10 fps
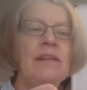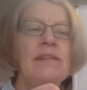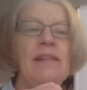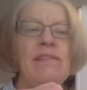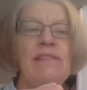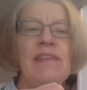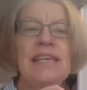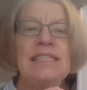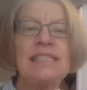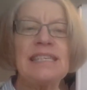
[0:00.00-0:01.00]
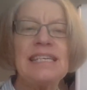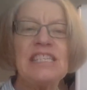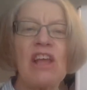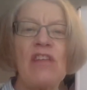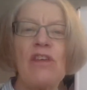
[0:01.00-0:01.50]
And then this
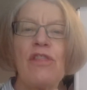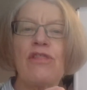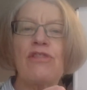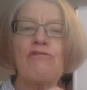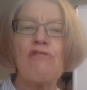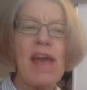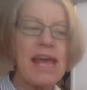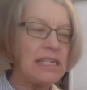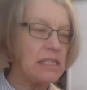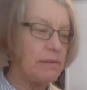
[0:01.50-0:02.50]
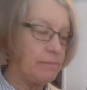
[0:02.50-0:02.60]
is the thread.